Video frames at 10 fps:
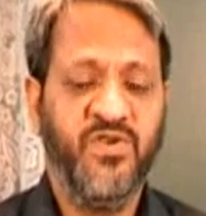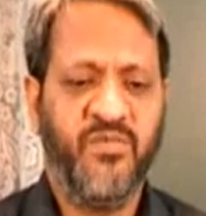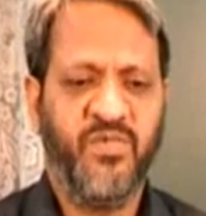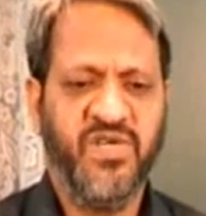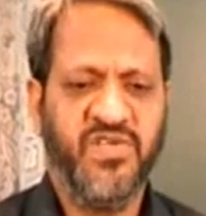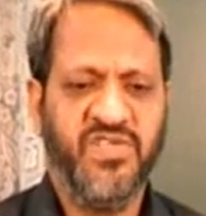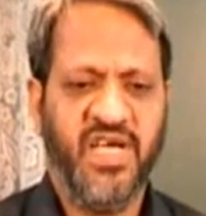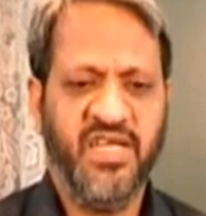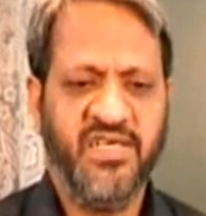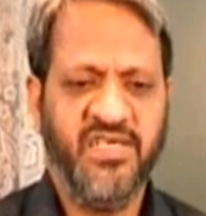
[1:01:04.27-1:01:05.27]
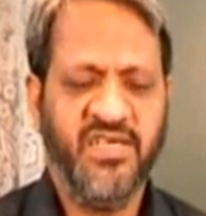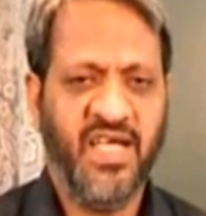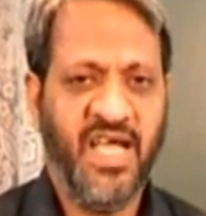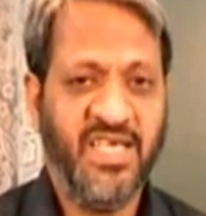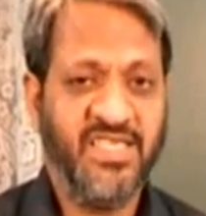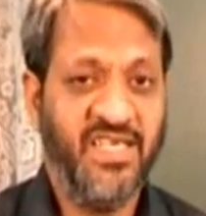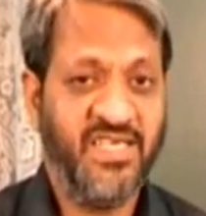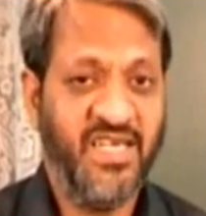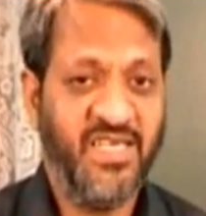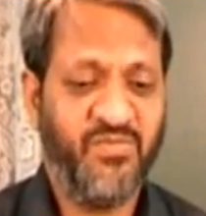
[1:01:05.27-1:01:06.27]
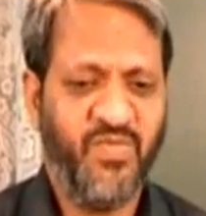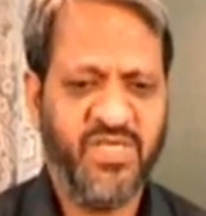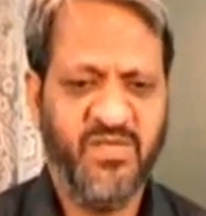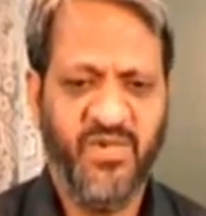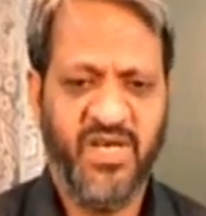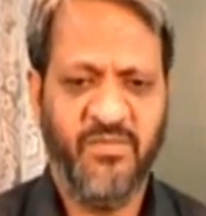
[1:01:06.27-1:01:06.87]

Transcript: upon reality as little as possible.